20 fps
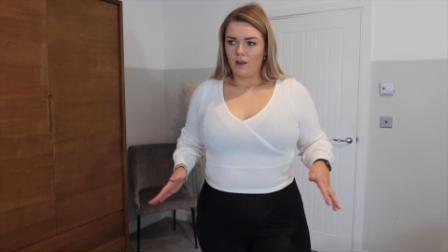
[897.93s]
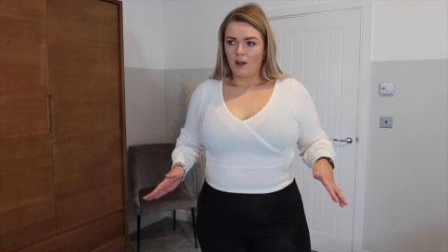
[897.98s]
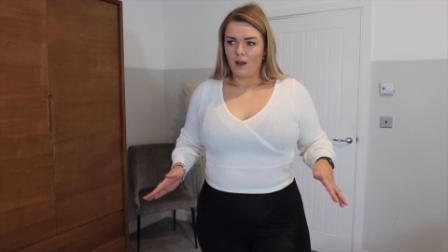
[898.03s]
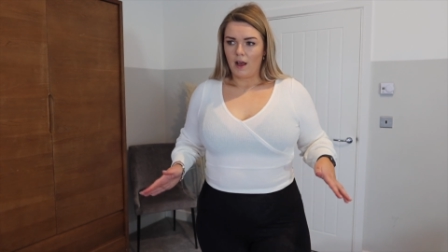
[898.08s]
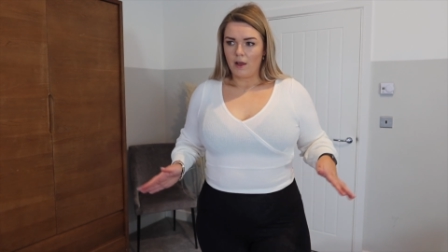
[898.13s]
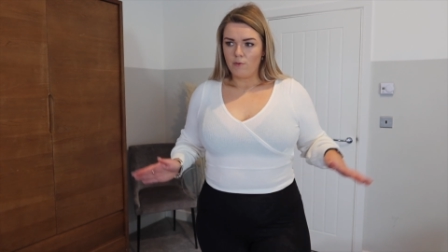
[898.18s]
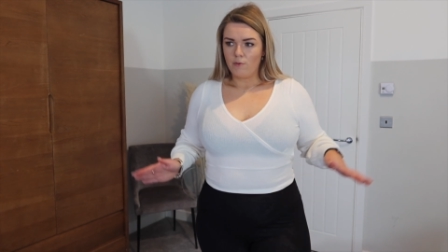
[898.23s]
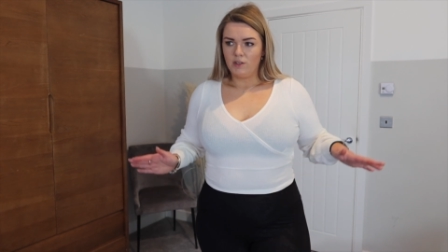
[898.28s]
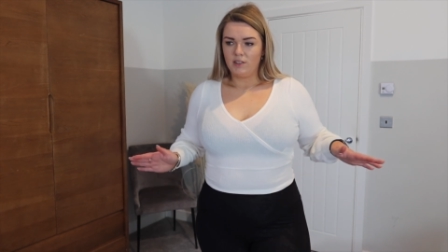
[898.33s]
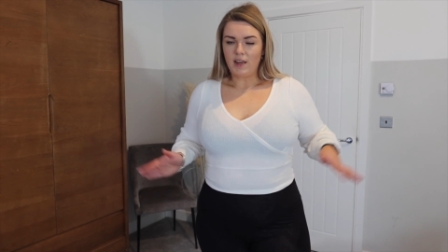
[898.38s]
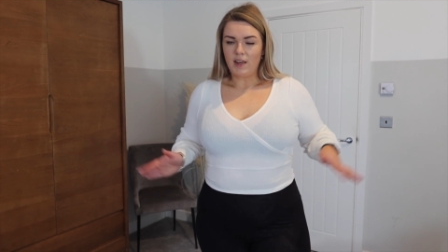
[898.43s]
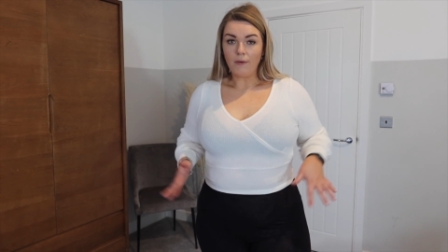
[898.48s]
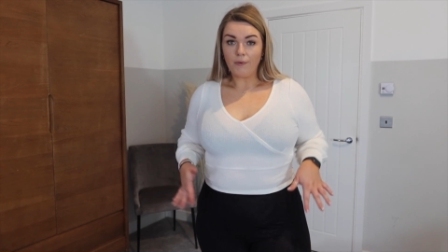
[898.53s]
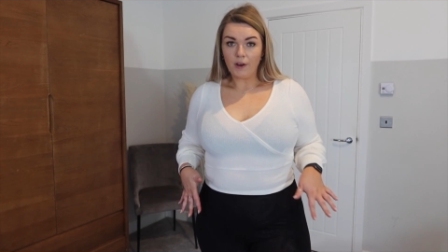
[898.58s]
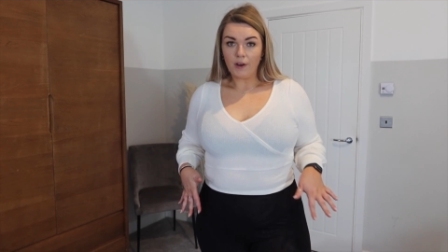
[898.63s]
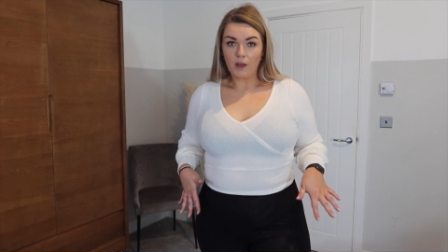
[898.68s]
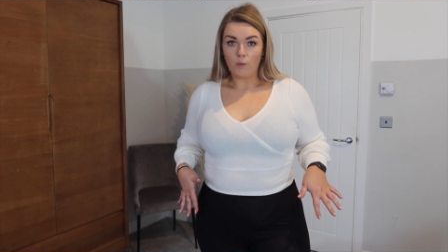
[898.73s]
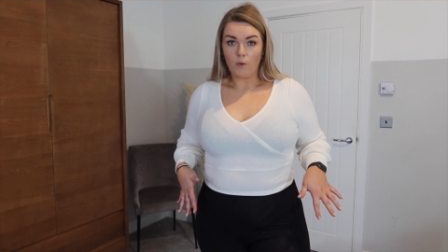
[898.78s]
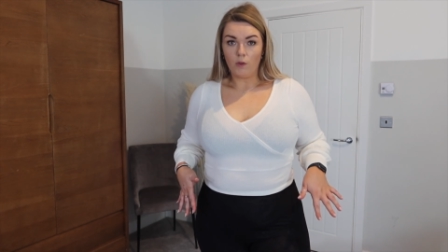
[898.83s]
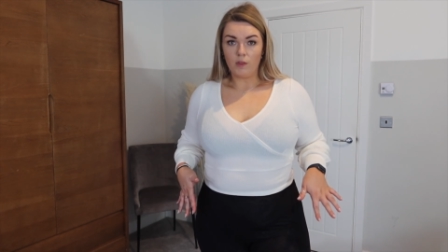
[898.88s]
I would
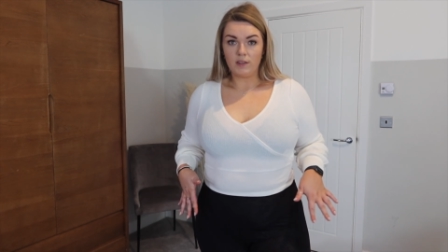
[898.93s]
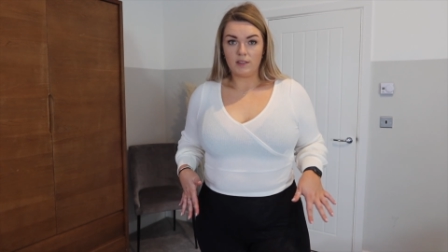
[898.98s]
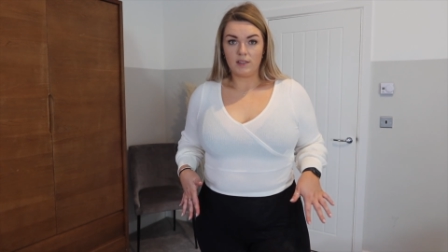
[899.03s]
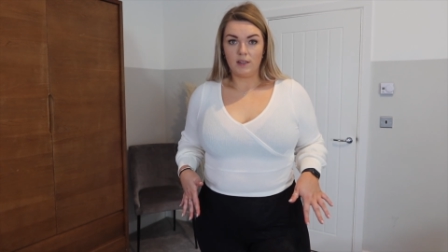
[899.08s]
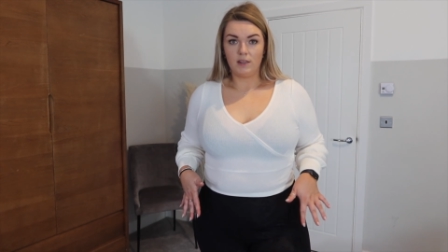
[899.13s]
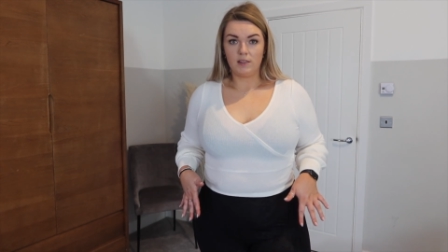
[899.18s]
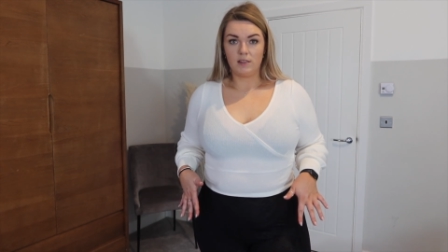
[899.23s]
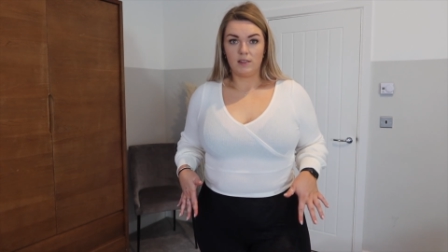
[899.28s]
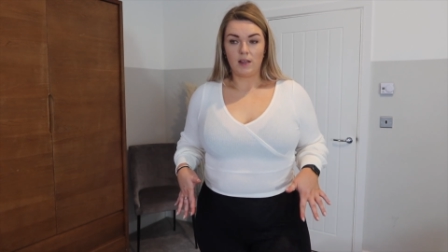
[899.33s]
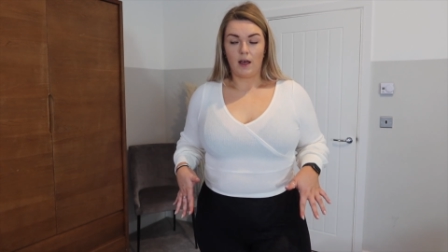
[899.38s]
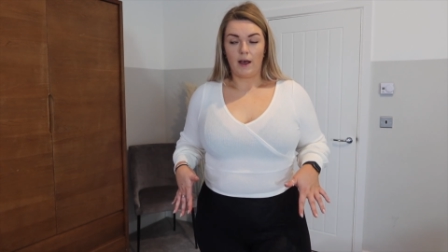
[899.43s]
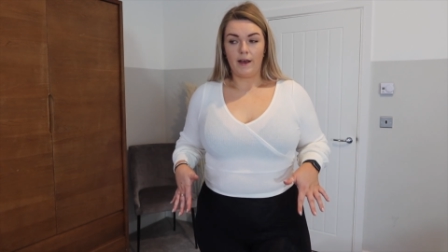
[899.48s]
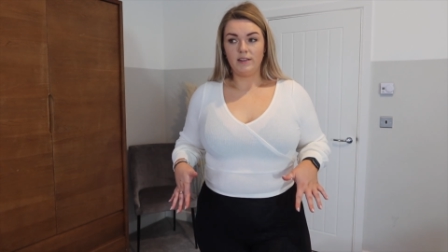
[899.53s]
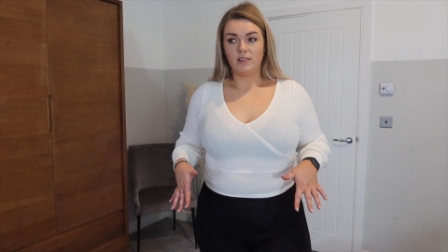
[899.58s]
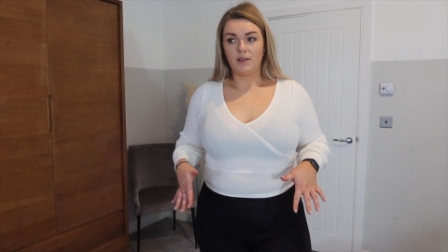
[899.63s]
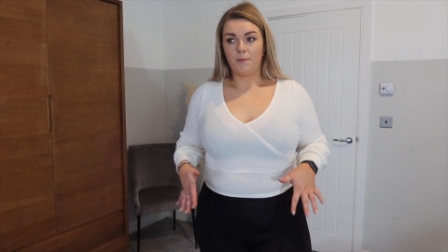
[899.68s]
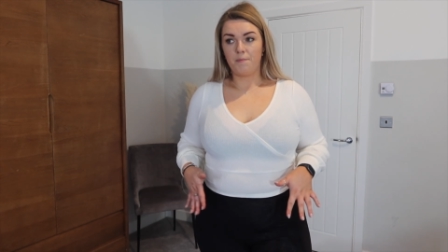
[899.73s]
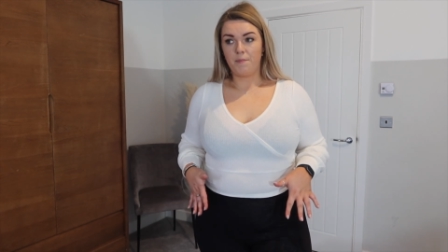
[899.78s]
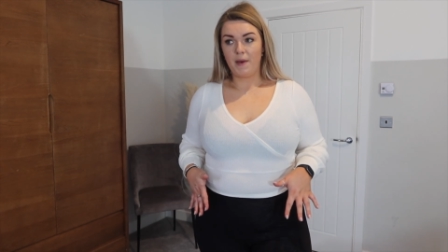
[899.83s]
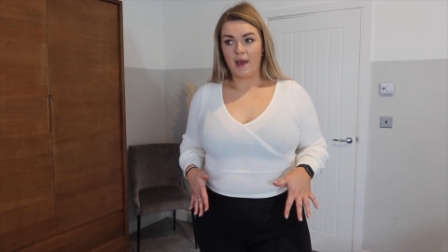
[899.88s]
definitely want this in a
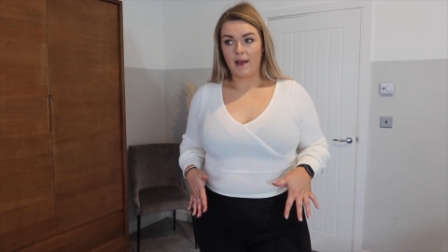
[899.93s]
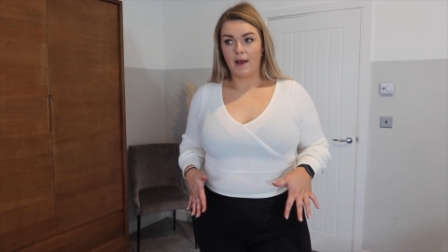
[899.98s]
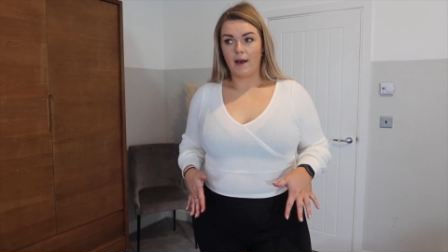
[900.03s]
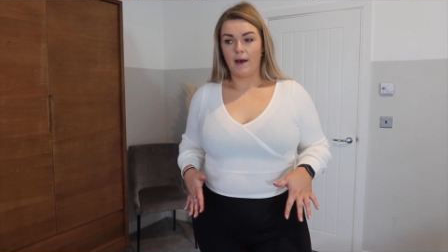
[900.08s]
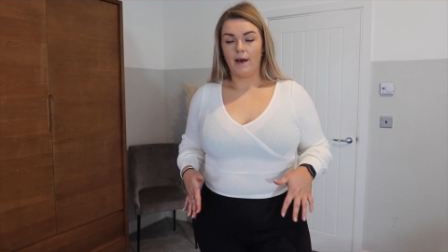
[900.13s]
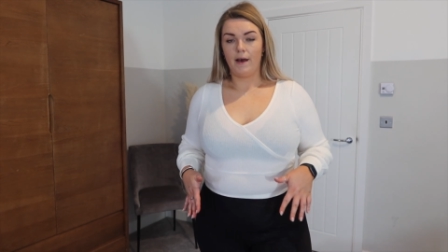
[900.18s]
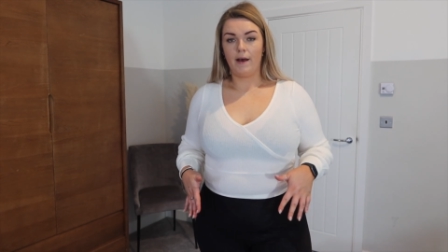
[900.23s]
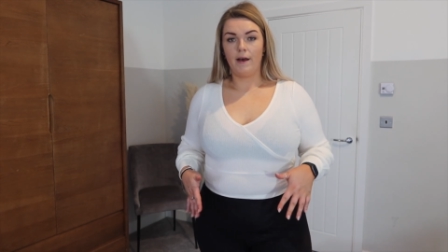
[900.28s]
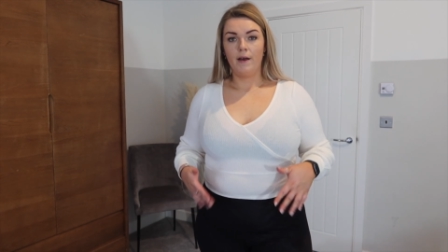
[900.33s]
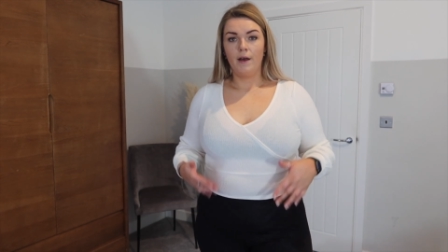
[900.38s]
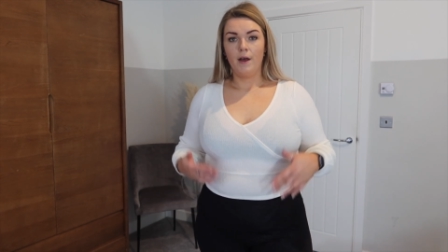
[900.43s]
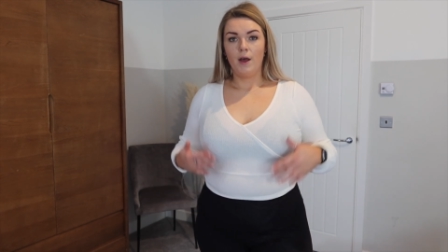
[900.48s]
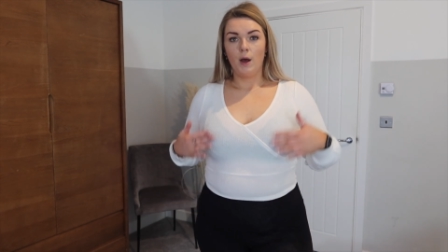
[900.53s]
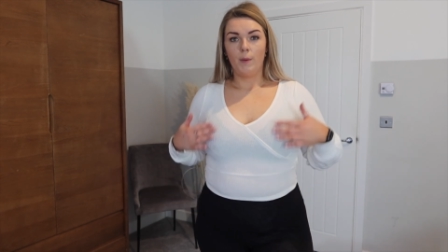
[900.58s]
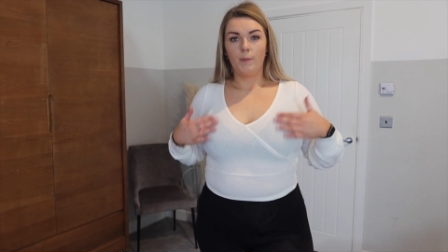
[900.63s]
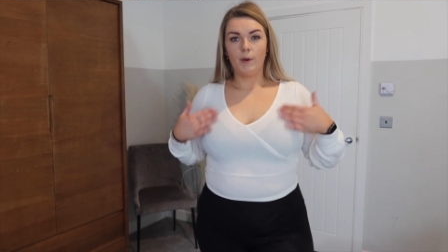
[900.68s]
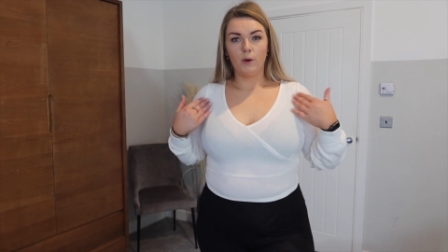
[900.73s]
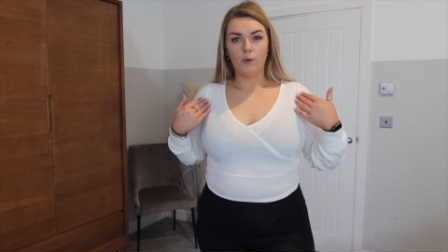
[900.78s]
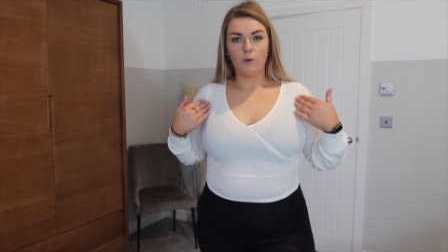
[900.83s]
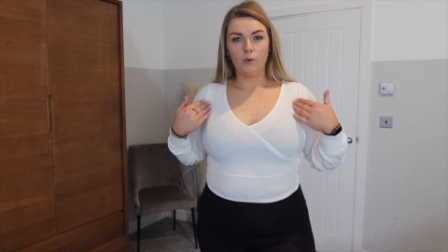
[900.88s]
size bigger,
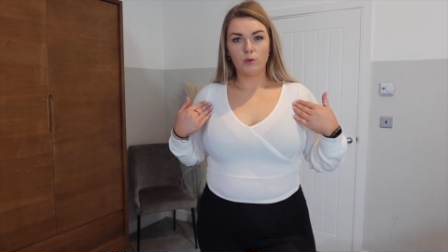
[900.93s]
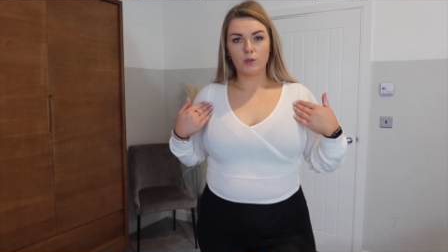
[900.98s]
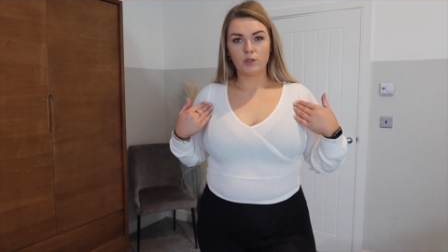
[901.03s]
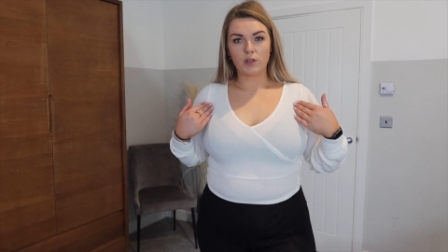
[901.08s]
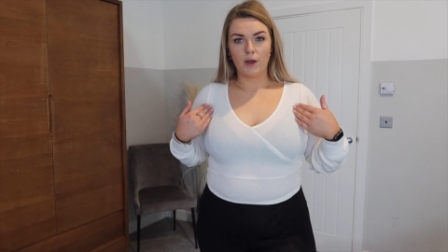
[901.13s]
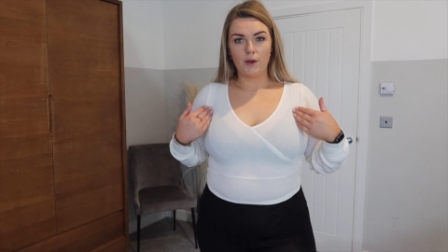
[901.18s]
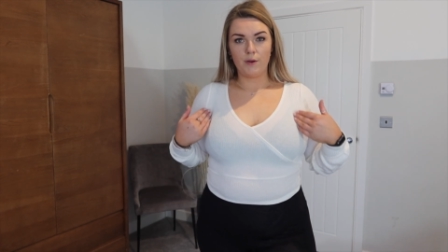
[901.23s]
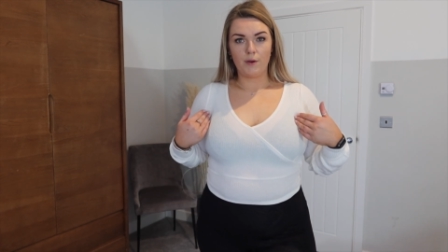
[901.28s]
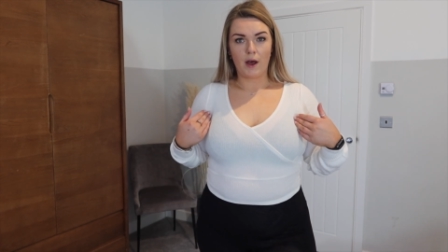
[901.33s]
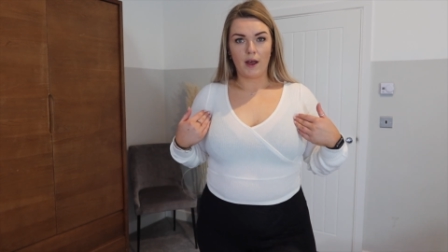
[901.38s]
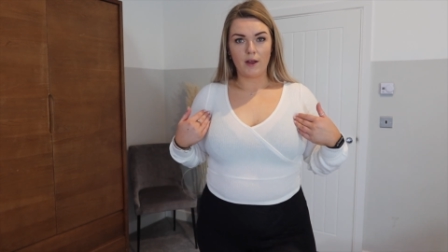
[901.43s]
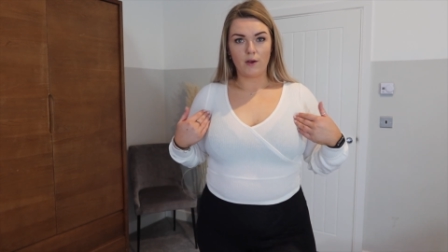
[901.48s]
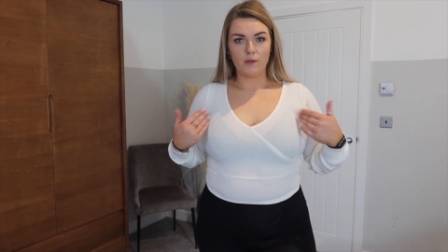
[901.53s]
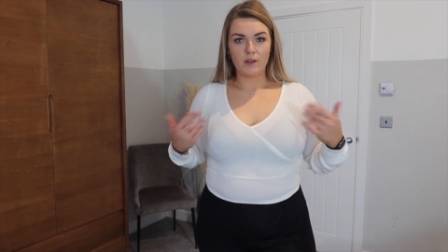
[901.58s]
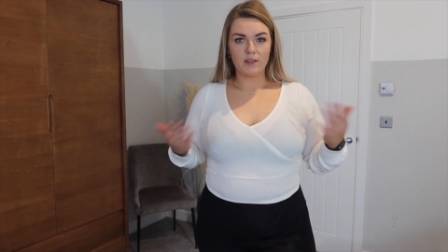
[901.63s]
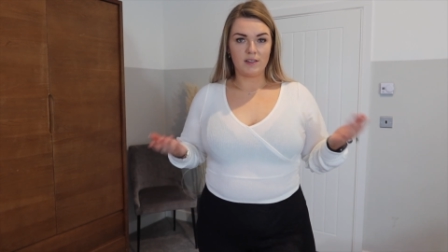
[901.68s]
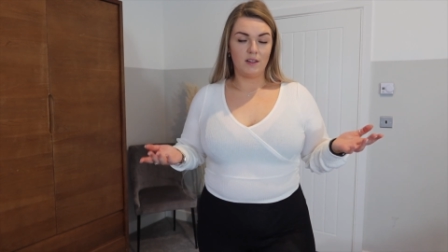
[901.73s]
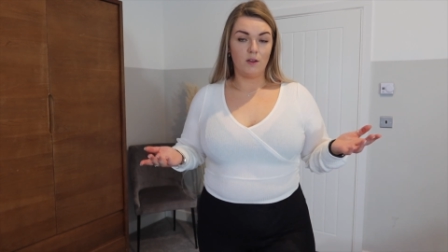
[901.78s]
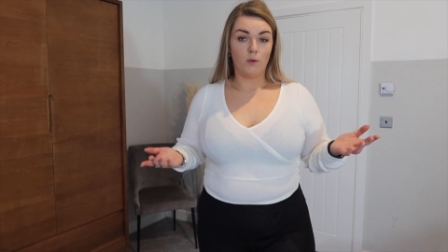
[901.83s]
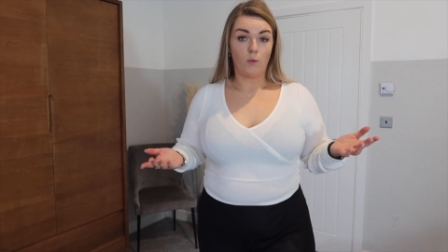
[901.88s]
but also I got
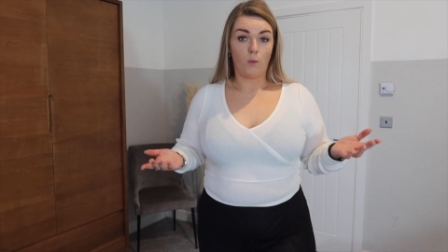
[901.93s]
this in the